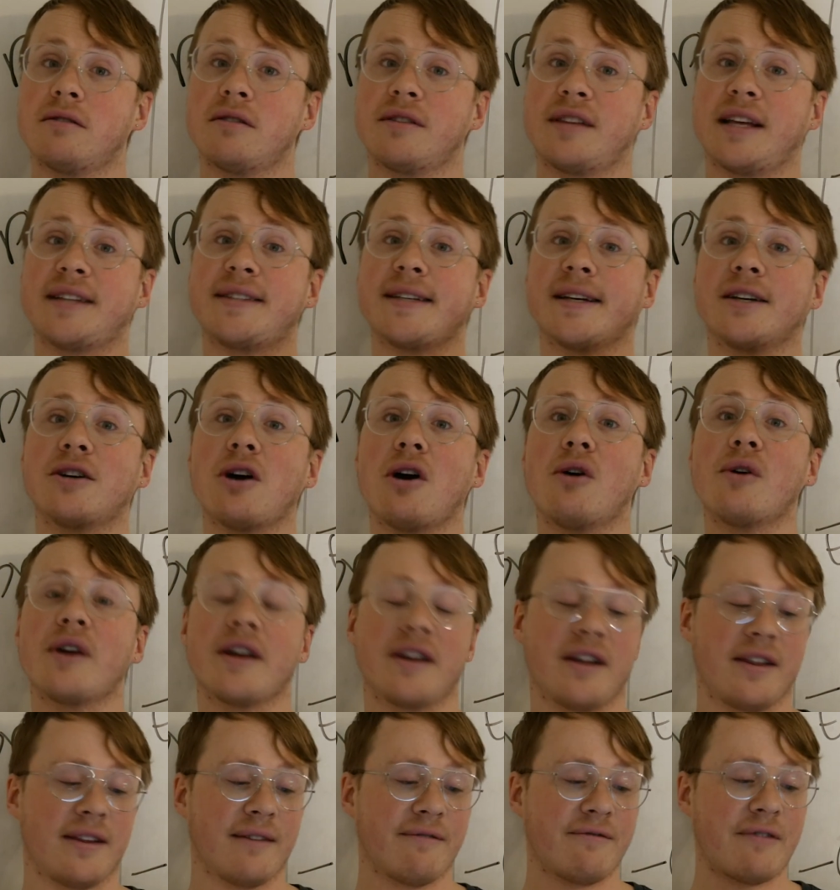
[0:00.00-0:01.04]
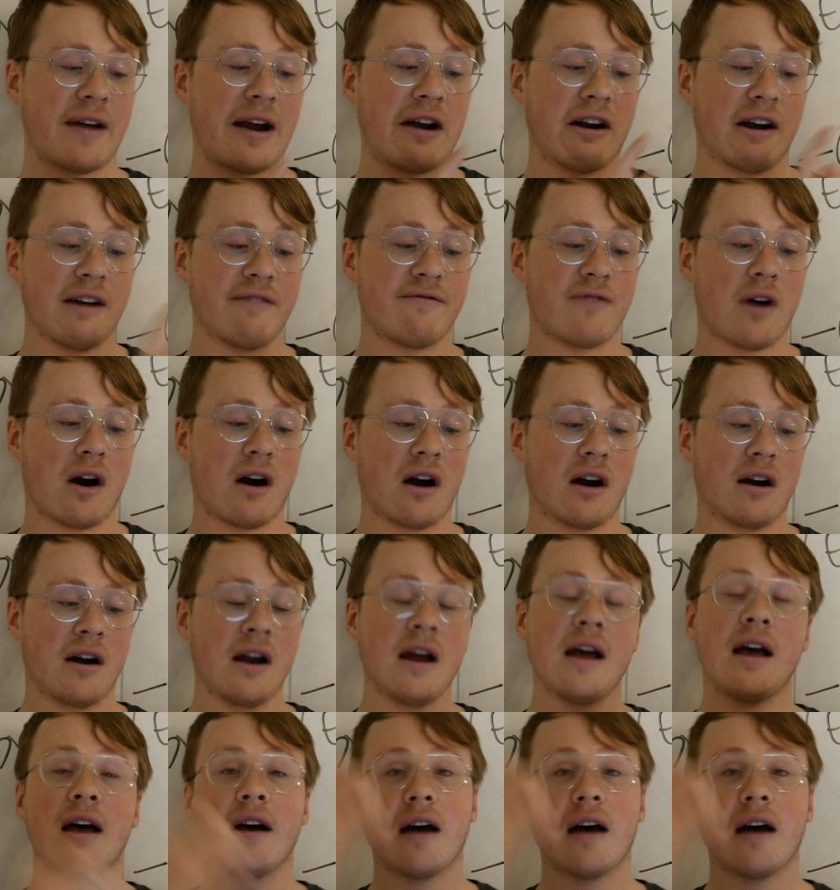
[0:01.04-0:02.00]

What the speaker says: that's encoded in the very far